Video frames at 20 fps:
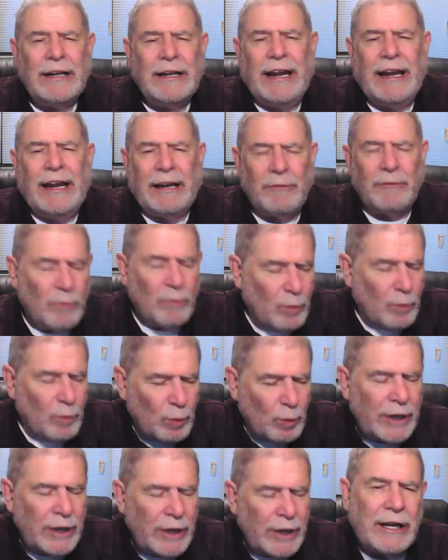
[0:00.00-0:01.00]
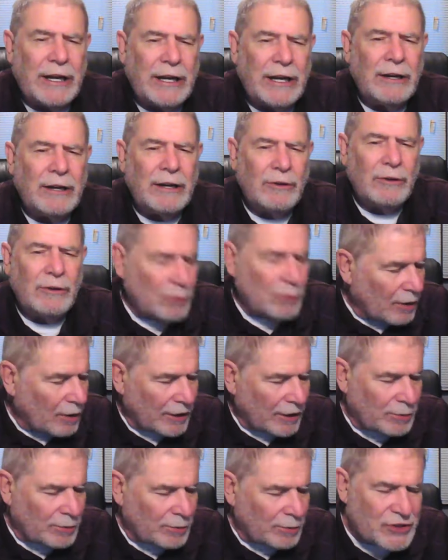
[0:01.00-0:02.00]
And we, who are
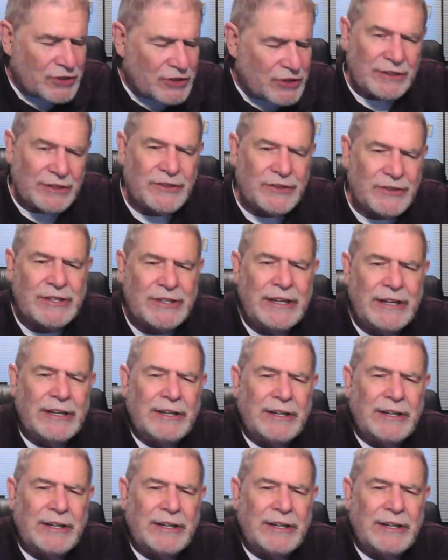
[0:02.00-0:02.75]
Christians,